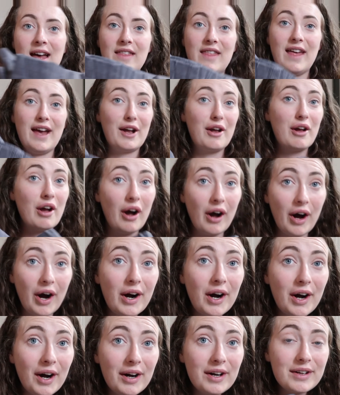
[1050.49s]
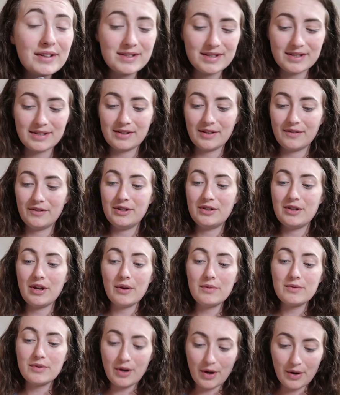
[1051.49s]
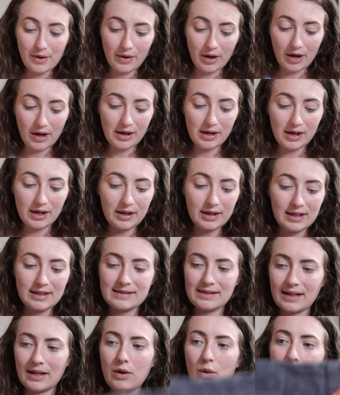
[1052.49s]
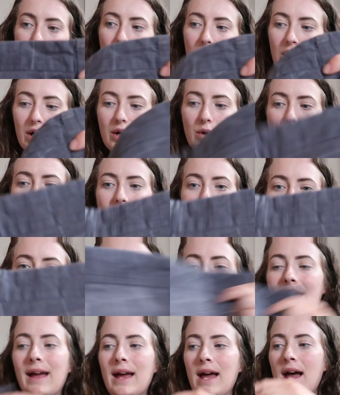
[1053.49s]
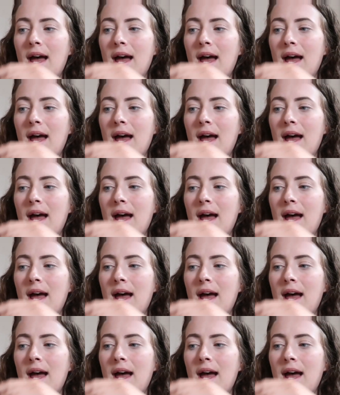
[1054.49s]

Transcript: They're Carhartt. So if you don't know Carhartt, it's like a workwear